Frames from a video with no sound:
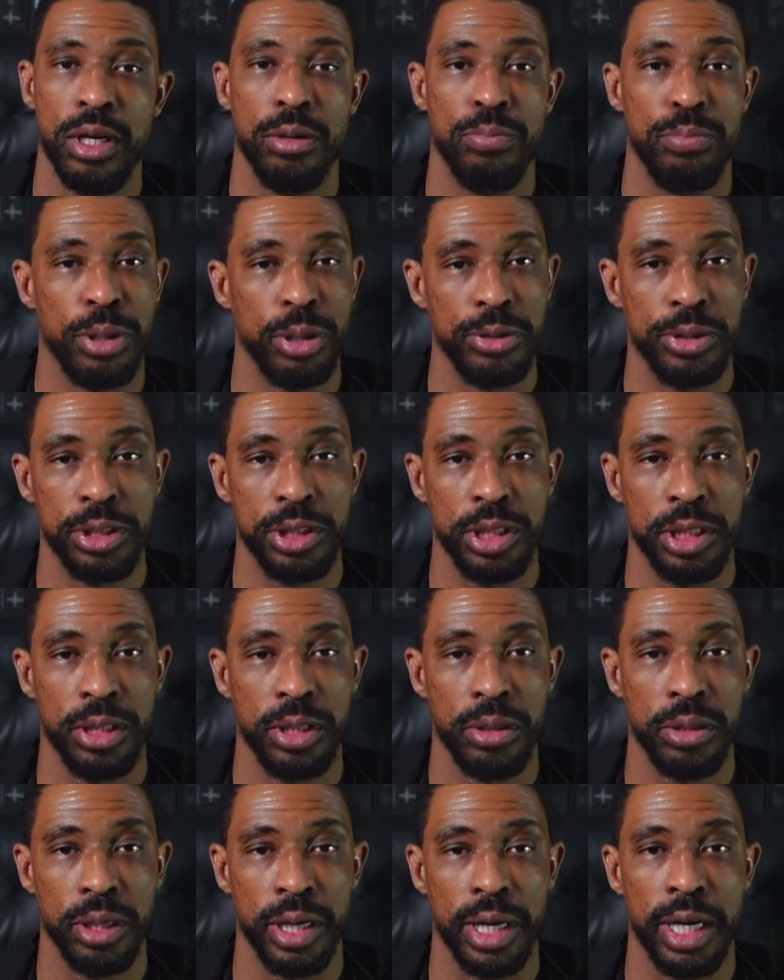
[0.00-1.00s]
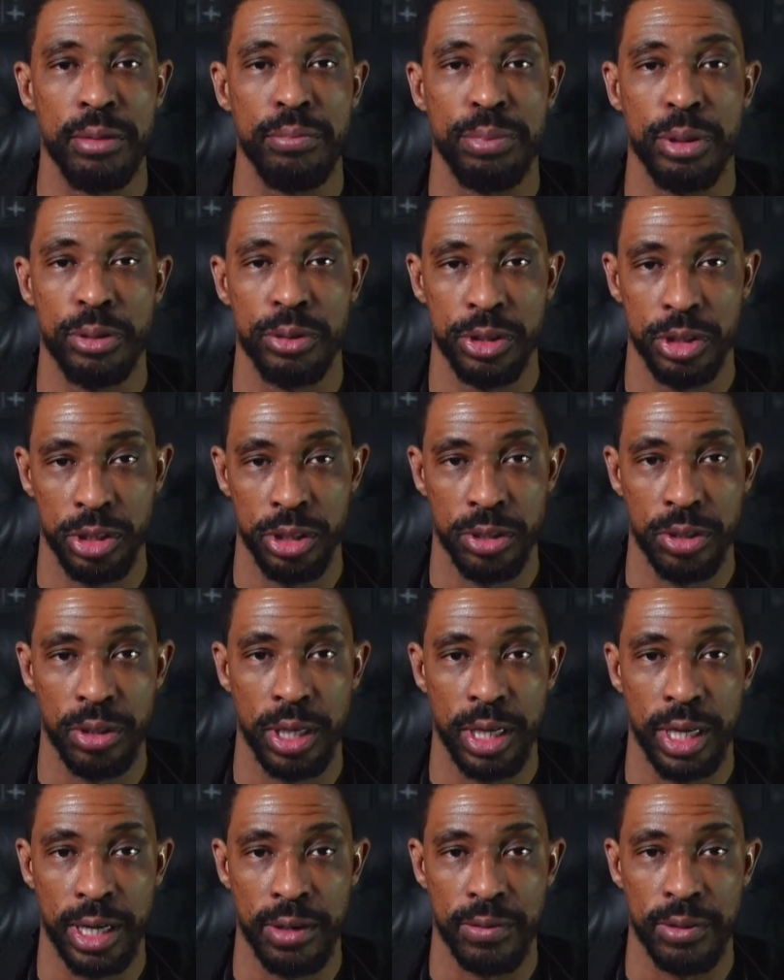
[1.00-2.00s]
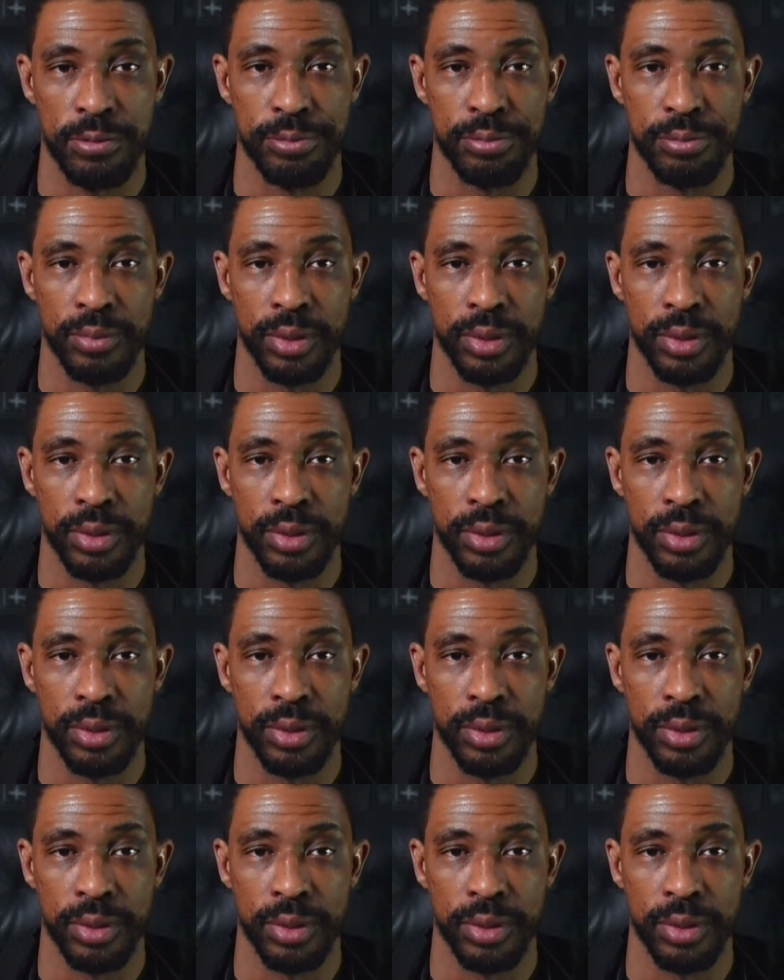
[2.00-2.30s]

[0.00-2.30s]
posterior, and posterior lateral.